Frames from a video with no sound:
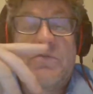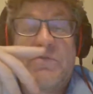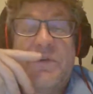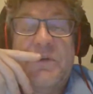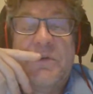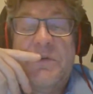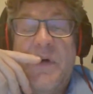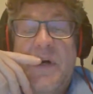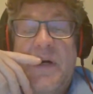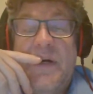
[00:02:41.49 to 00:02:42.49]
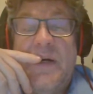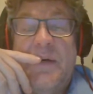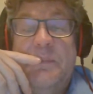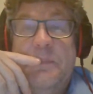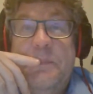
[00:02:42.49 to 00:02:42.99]
through
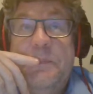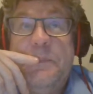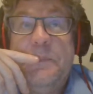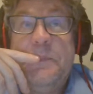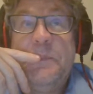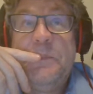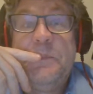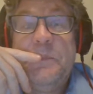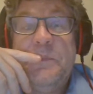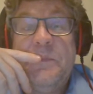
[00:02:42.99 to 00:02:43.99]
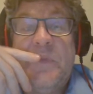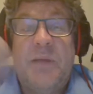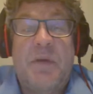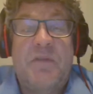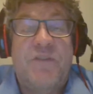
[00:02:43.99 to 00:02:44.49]

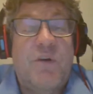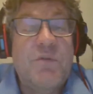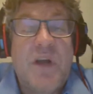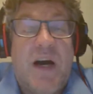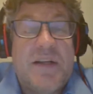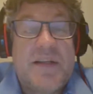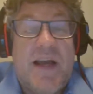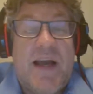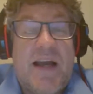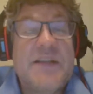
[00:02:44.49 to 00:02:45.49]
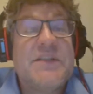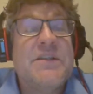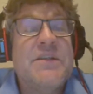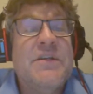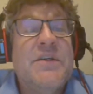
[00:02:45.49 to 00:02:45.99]
like my phone
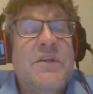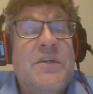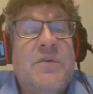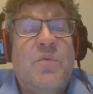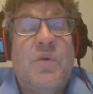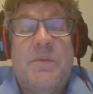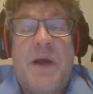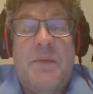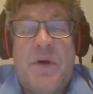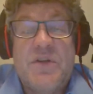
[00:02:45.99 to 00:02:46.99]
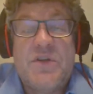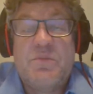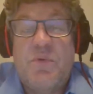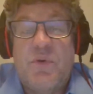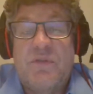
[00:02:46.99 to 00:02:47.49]
contacts, one of my most
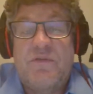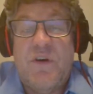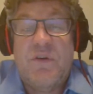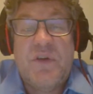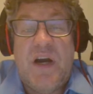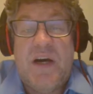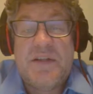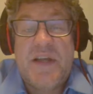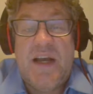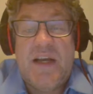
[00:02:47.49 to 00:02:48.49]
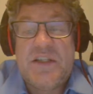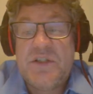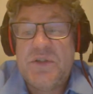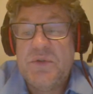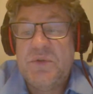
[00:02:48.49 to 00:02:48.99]
important phone
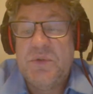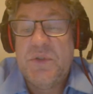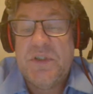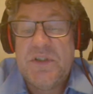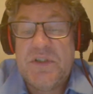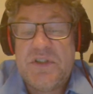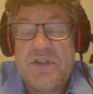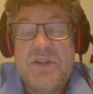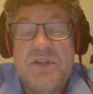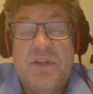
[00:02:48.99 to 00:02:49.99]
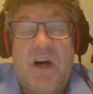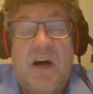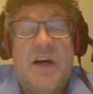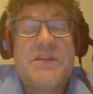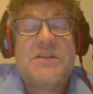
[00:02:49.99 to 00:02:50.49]
contacts was
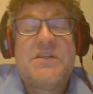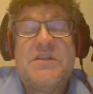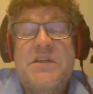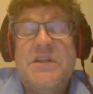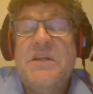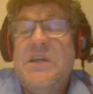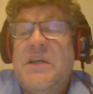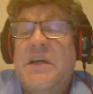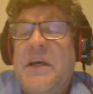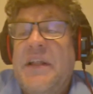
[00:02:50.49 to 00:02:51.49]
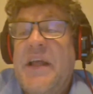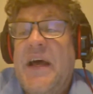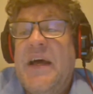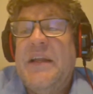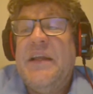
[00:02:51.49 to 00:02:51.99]
lost and
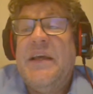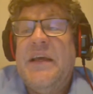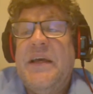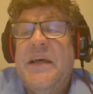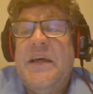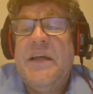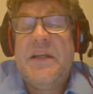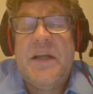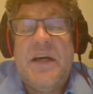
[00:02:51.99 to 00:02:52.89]
that. And